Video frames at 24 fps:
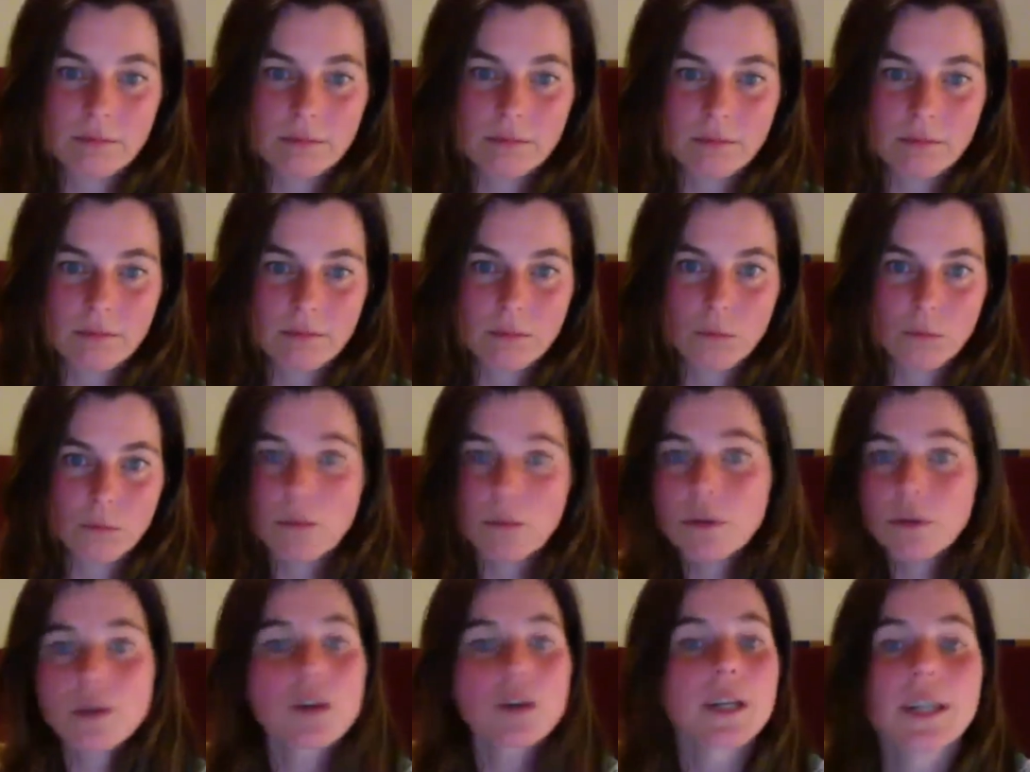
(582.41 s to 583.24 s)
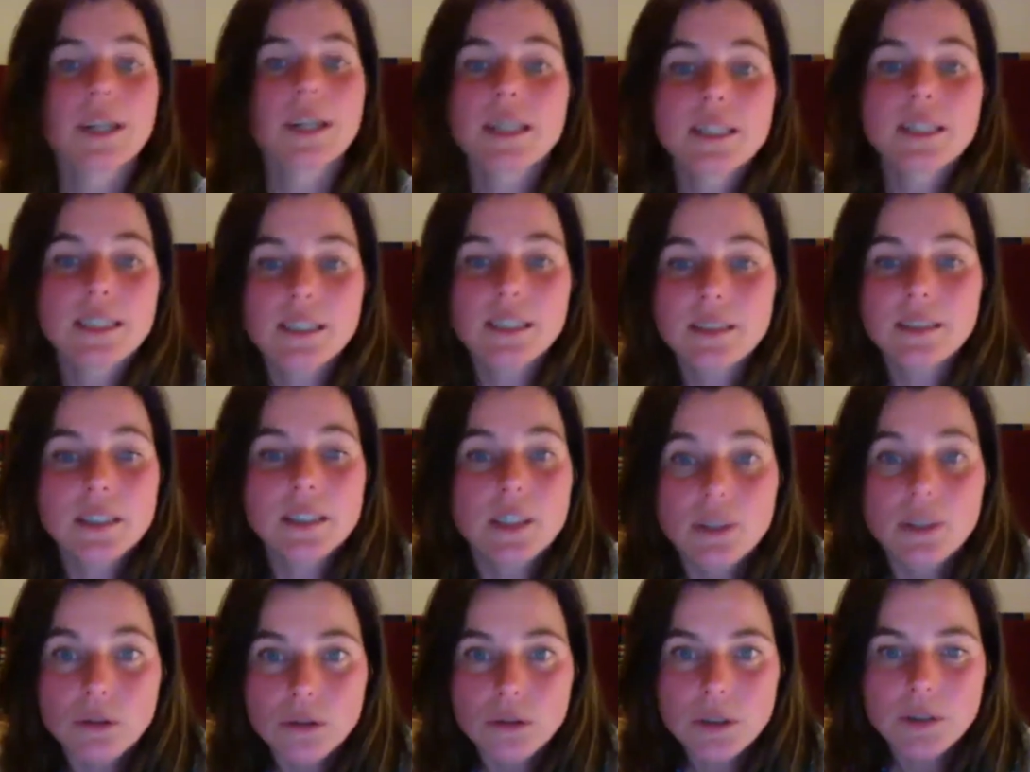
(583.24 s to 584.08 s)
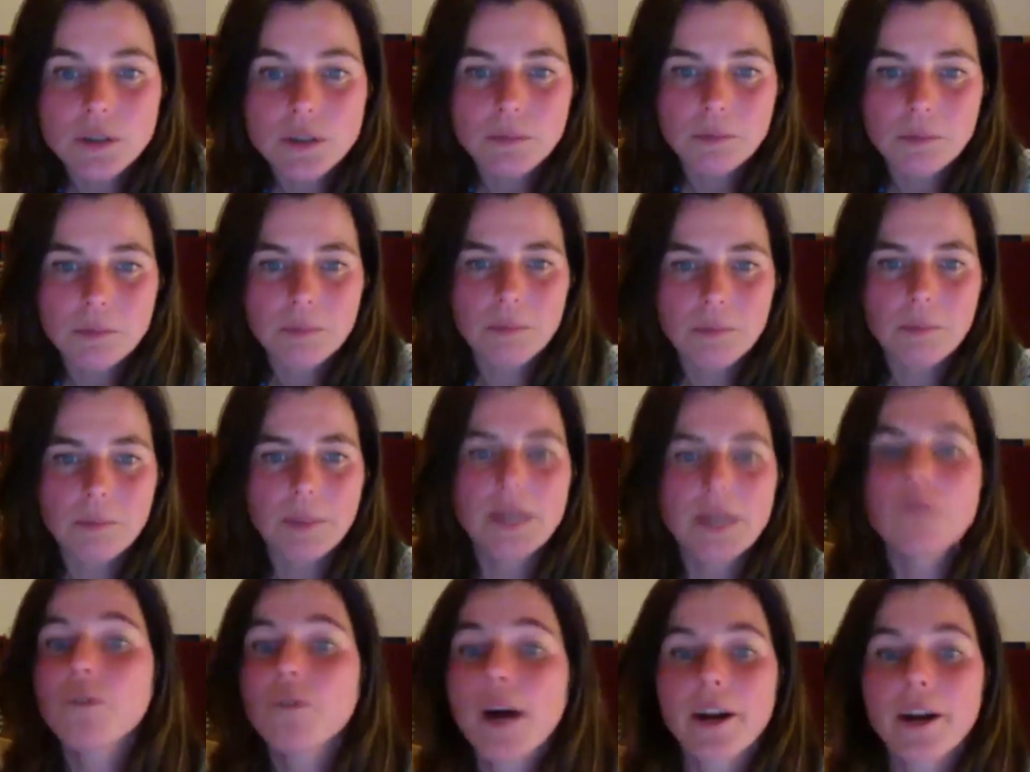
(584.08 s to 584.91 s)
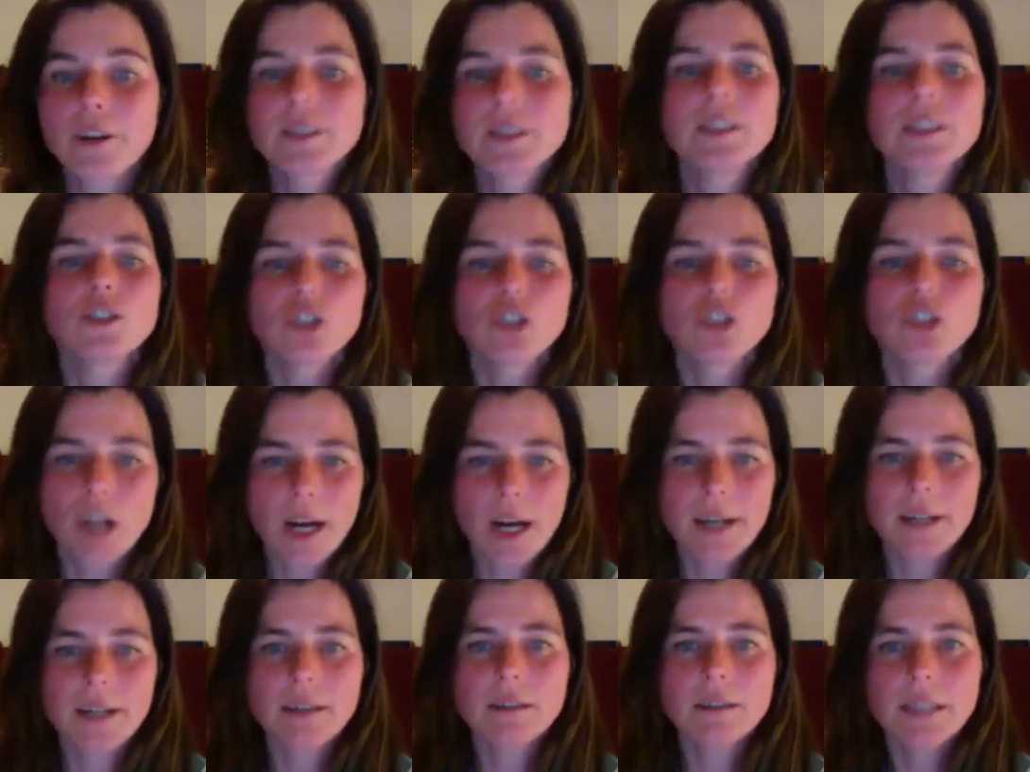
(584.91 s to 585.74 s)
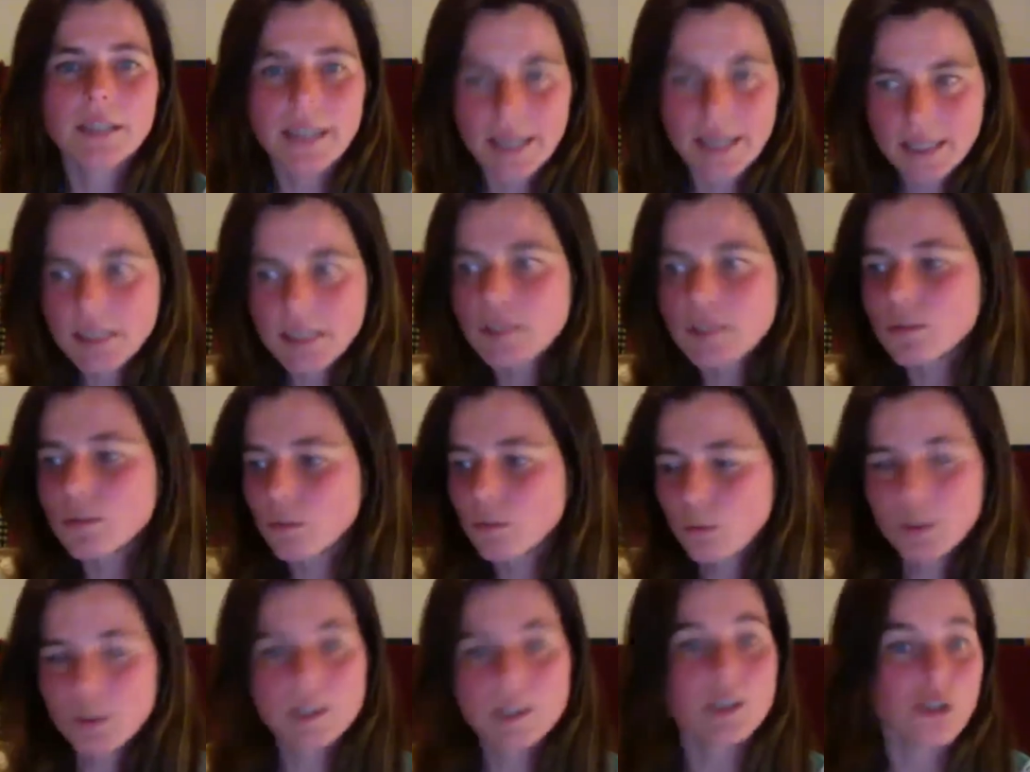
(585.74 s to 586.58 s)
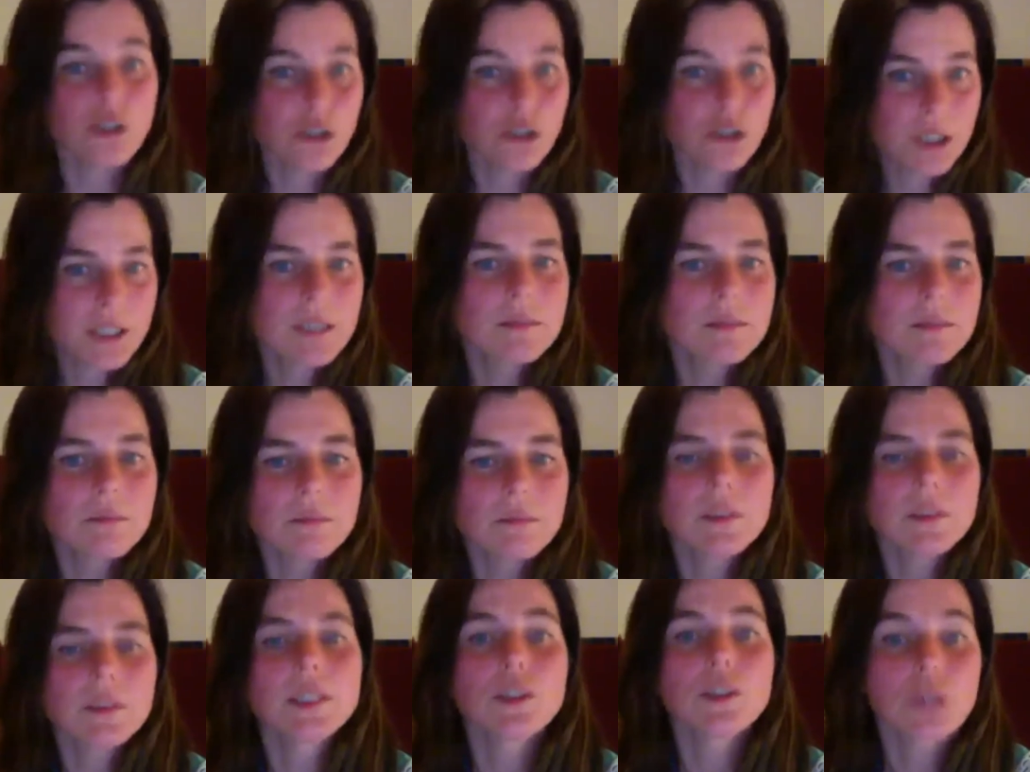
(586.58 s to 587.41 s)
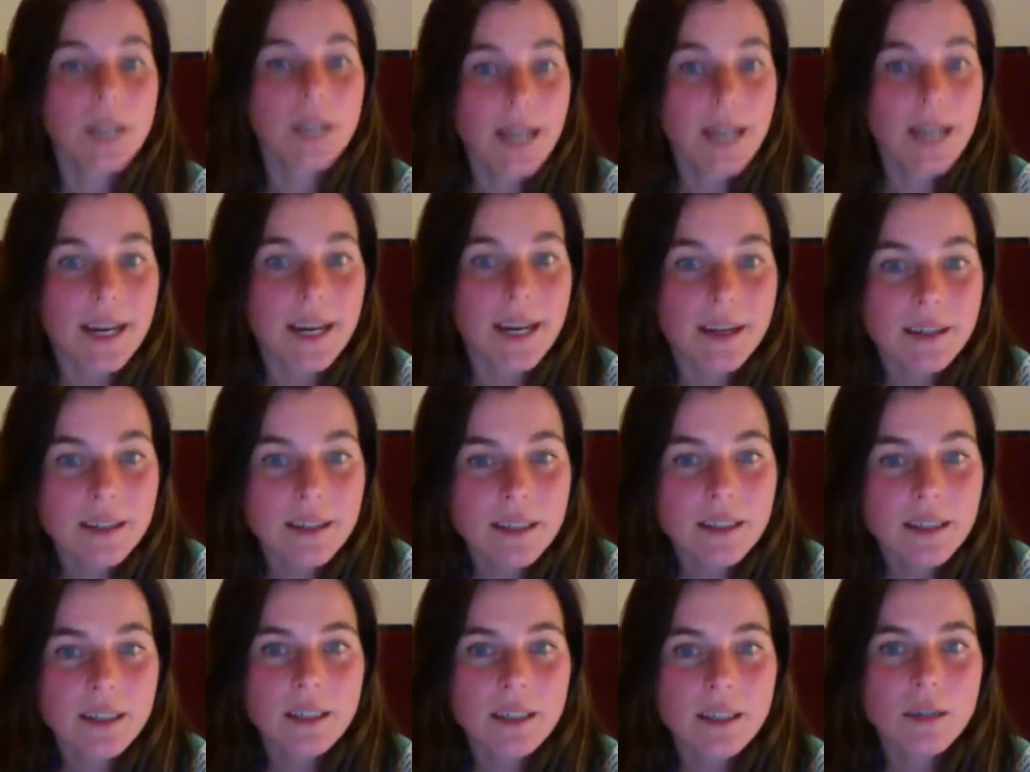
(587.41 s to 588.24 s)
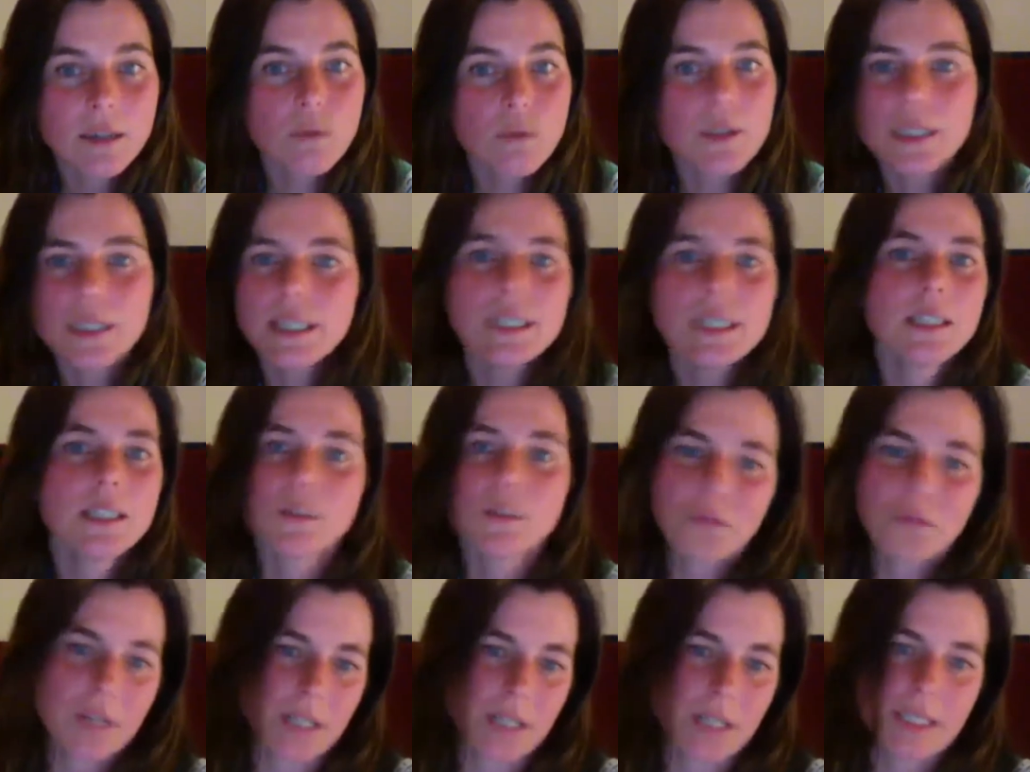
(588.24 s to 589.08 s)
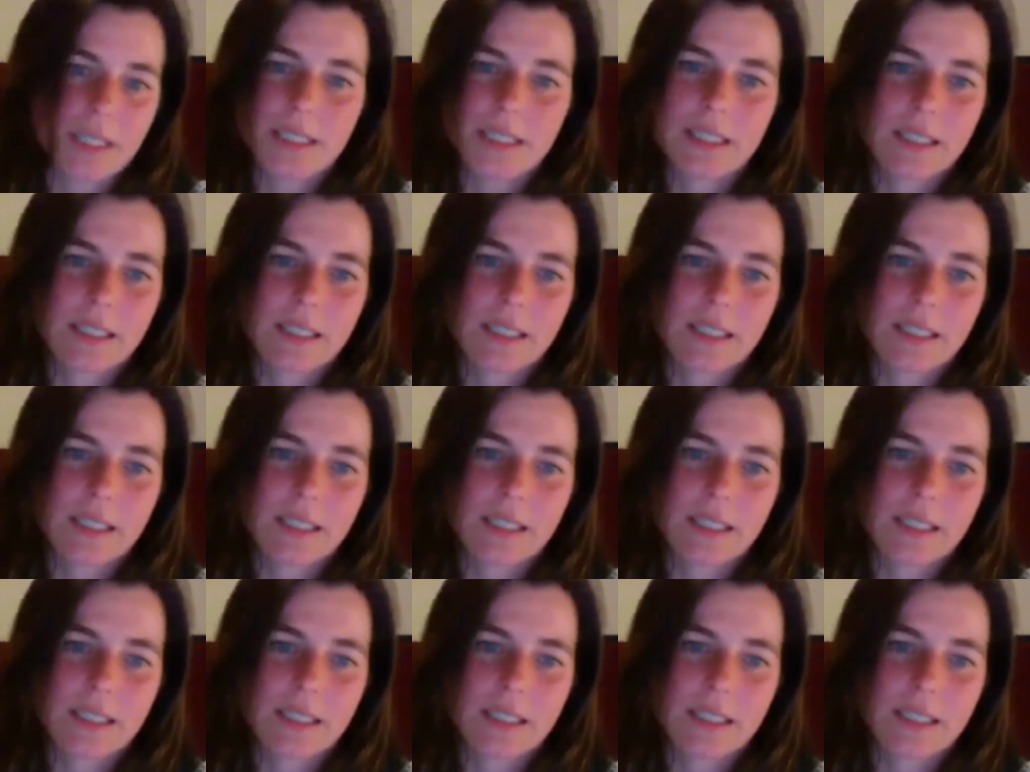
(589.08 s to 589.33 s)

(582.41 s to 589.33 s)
We were looking at it in the news, big virus in China. Yes, we saw it. It's okay. We didn't feel it.